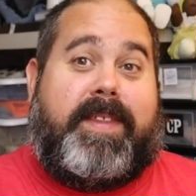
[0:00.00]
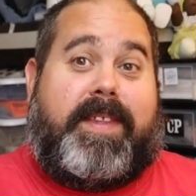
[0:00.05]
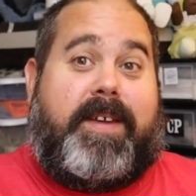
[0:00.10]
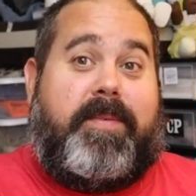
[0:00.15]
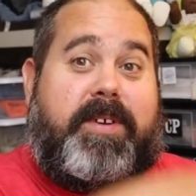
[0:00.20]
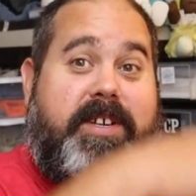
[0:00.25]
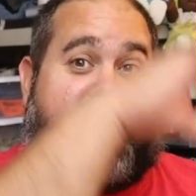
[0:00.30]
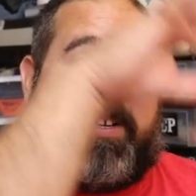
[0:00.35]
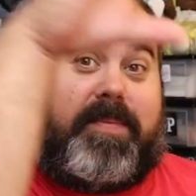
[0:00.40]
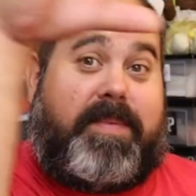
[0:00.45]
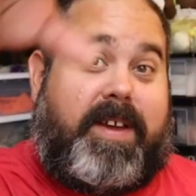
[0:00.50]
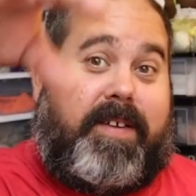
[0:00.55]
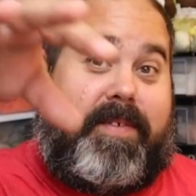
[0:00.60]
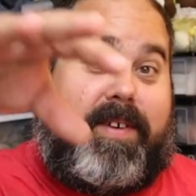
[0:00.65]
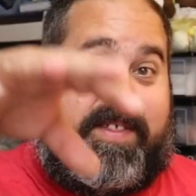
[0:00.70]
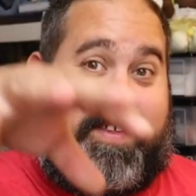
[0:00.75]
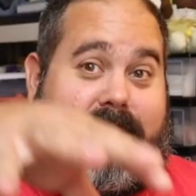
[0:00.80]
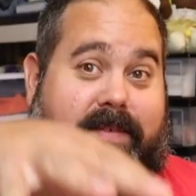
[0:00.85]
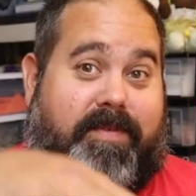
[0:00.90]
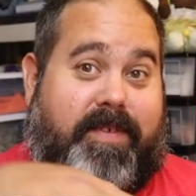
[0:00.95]
Then we shipped
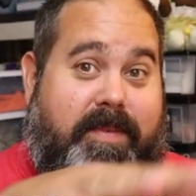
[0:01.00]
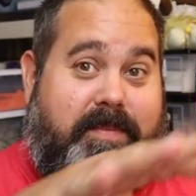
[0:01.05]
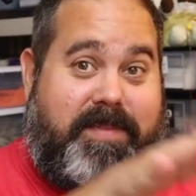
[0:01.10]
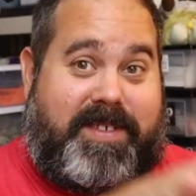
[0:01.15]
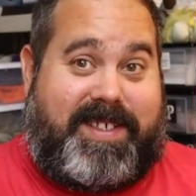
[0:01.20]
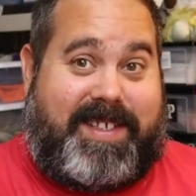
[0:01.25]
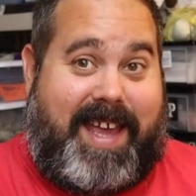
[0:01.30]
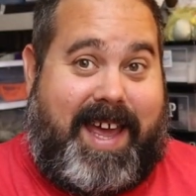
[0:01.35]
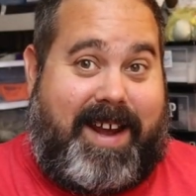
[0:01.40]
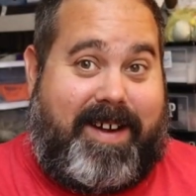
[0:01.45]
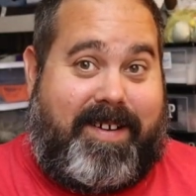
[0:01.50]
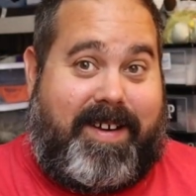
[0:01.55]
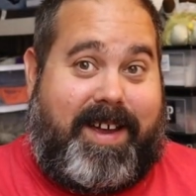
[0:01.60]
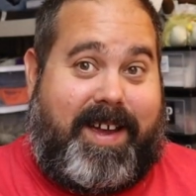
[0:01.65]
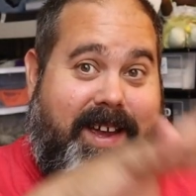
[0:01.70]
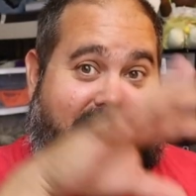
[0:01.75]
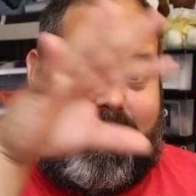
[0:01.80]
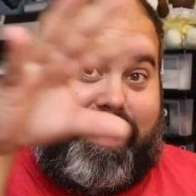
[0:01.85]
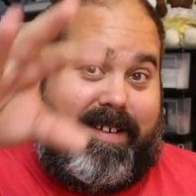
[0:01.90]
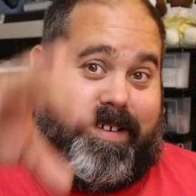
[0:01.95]
everything from
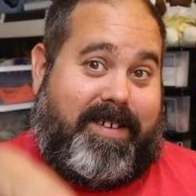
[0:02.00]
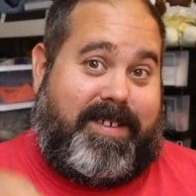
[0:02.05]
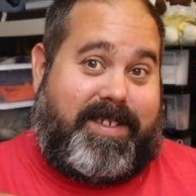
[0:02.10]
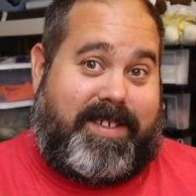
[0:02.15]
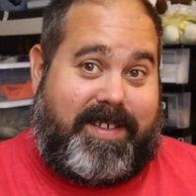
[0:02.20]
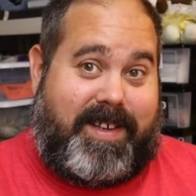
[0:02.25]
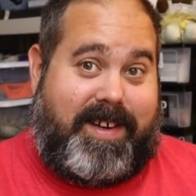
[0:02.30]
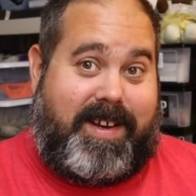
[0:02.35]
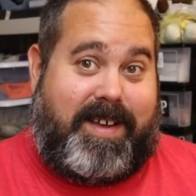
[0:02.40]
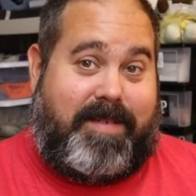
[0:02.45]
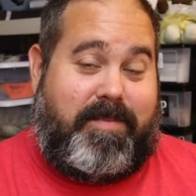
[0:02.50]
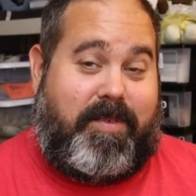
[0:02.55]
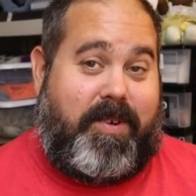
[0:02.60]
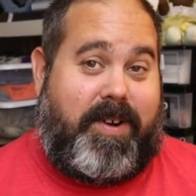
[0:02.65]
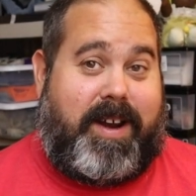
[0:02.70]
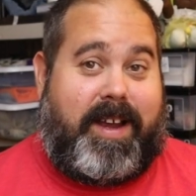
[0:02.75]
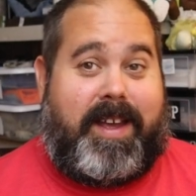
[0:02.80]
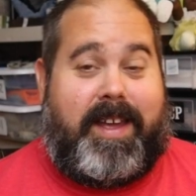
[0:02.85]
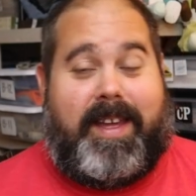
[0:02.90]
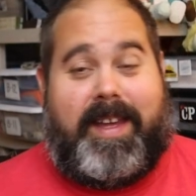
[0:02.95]
Saturday on Sunday
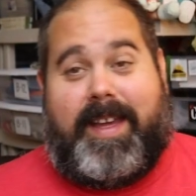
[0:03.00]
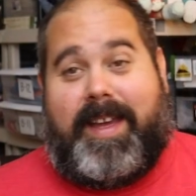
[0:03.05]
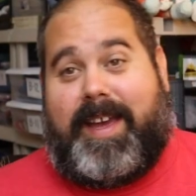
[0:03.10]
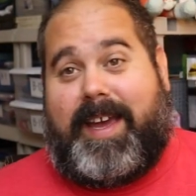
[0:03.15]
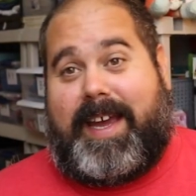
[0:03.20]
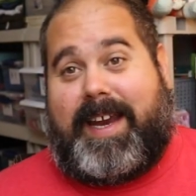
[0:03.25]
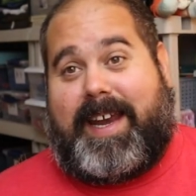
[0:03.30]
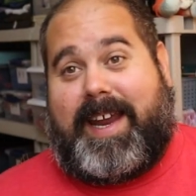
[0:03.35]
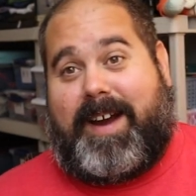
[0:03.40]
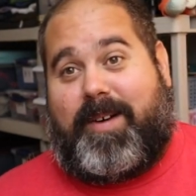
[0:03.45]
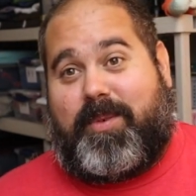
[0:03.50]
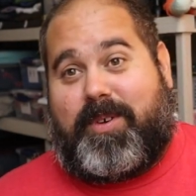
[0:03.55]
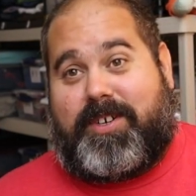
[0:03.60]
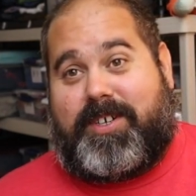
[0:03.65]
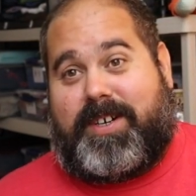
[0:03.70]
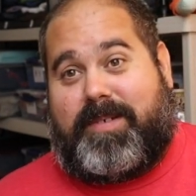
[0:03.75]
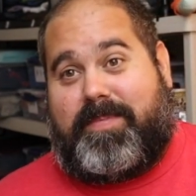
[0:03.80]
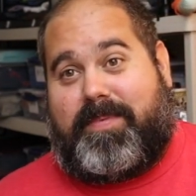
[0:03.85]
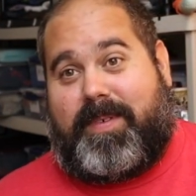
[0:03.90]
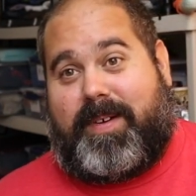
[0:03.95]
morning, and now we're
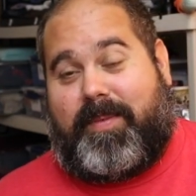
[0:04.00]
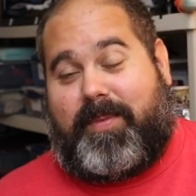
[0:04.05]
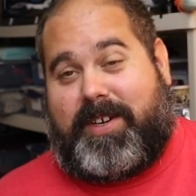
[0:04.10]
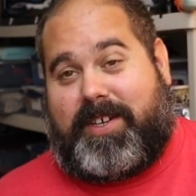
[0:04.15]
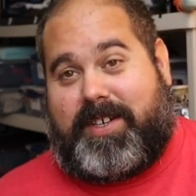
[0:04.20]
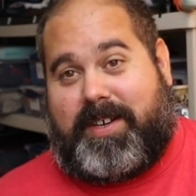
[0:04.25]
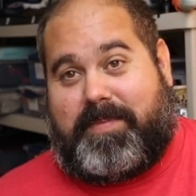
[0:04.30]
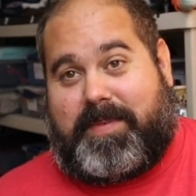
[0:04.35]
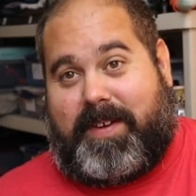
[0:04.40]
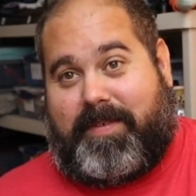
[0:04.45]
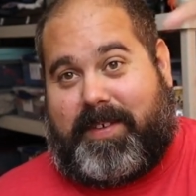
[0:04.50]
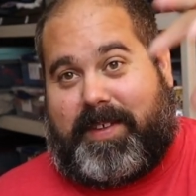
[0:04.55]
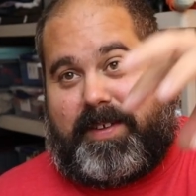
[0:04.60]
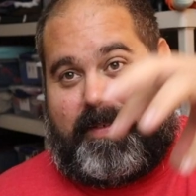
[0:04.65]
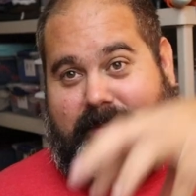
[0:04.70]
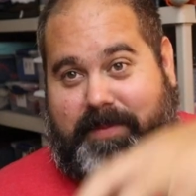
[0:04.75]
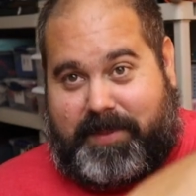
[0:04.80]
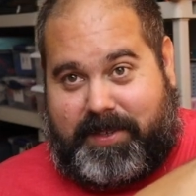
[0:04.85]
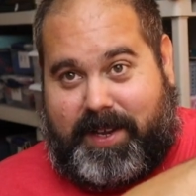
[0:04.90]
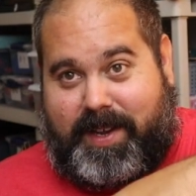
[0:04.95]
ship we shipped
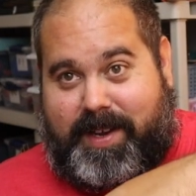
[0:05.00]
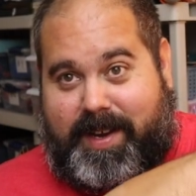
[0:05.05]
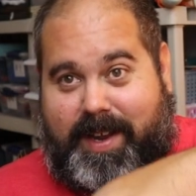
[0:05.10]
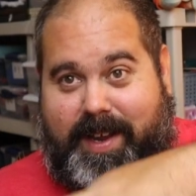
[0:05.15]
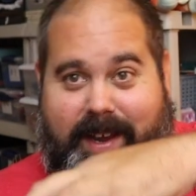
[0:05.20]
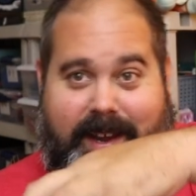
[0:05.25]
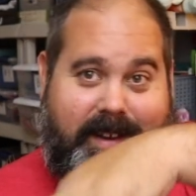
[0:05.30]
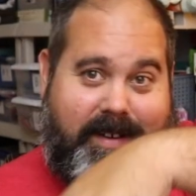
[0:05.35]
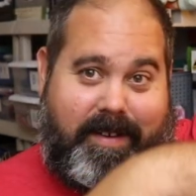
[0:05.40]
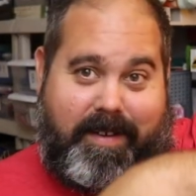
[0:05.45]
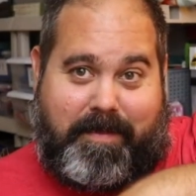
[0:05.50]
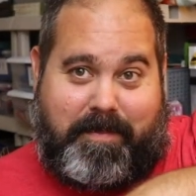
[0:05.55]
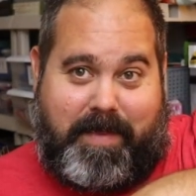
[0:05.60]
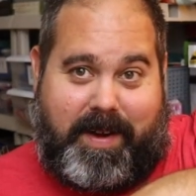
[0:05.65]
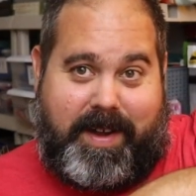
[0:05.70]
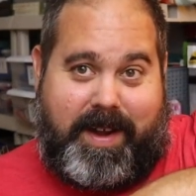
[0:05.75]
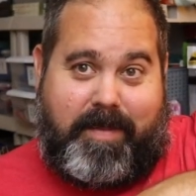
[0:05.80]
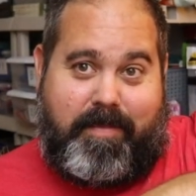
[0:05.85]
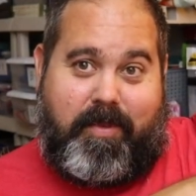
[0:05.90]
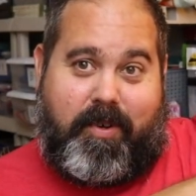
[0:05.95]
everything from Sunday on
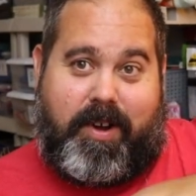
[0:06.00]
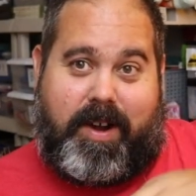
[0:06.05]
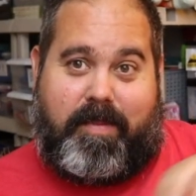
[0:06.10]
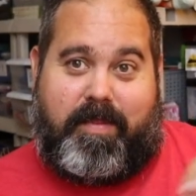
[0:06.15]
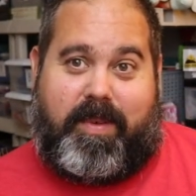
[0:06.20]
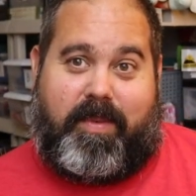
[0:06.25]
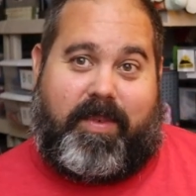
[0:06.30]
Monday morning.